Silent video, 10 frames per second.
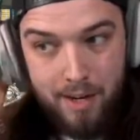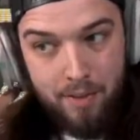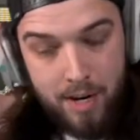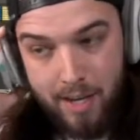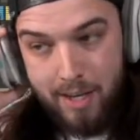and
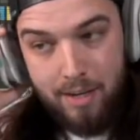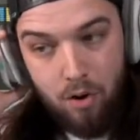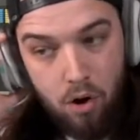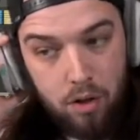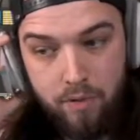then I get
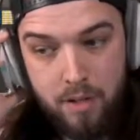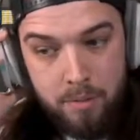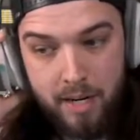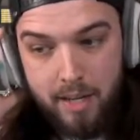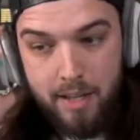all of them,
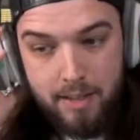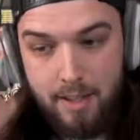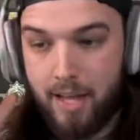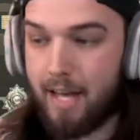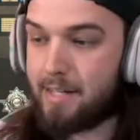and I get like the
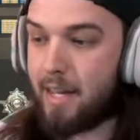last